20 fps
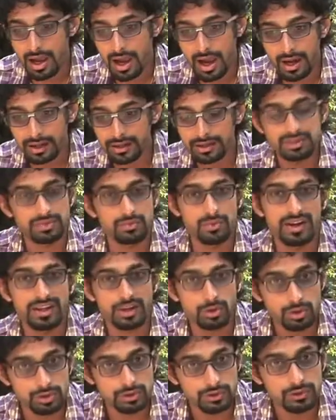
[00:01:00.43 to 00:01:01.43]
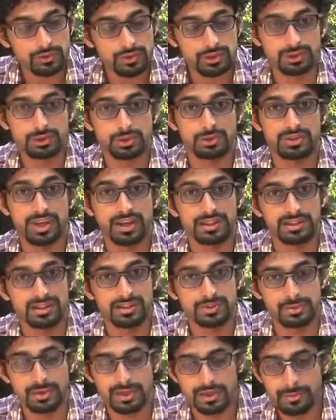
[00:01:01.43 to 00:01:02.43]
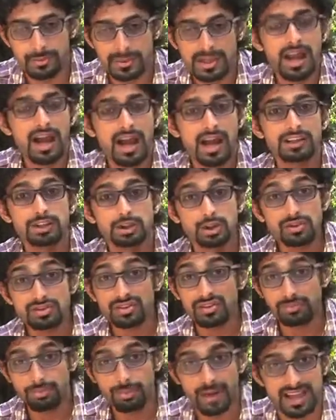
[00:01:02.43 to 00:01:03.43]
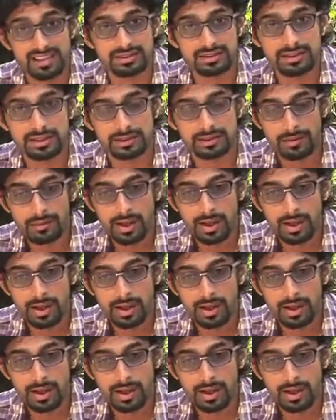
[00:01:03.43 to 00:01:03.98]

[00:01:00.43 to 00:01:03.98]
and it's very useful for the society as well. And the use of plastic.